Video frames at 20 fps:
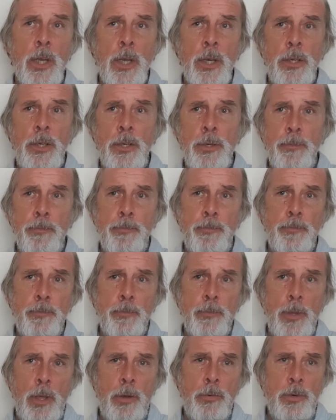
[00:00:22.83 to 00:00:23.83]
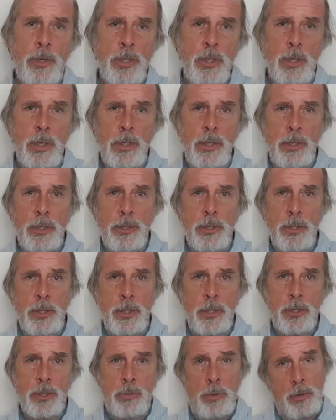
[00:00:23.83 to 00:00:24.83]
Now, originally
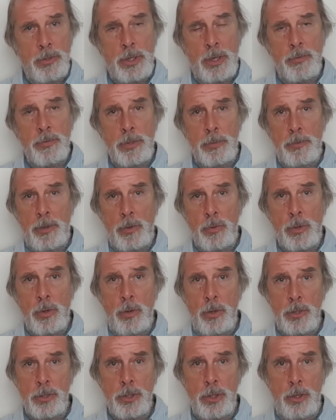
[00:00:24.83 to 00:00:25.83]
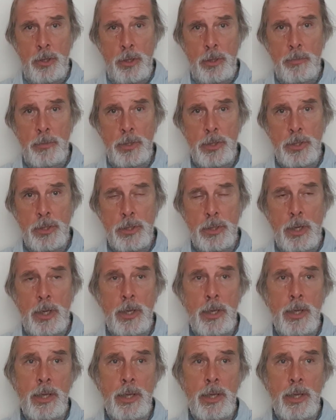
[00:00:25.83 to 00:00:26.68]
the 12 steps of Alcoholics Anonymous